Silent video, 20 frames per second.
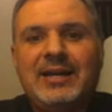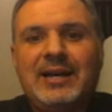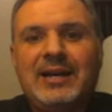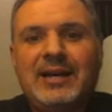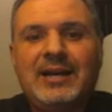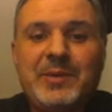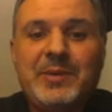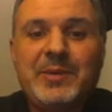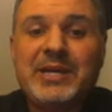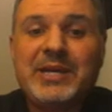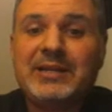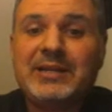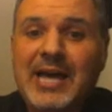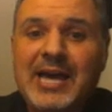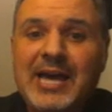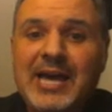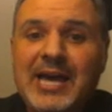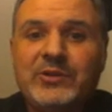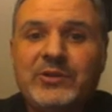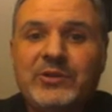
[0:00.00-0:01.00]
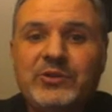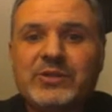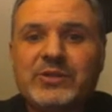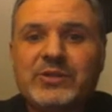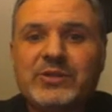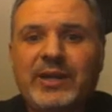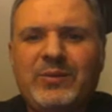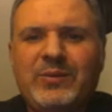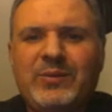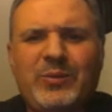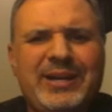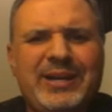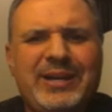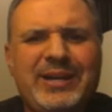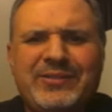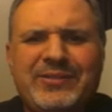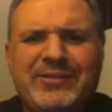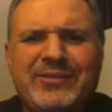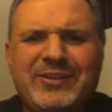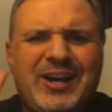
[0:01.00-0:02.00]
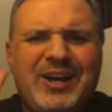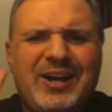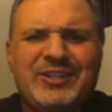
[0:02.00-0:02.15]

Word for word: Uh, I'll bet a lot of you just went, whatever,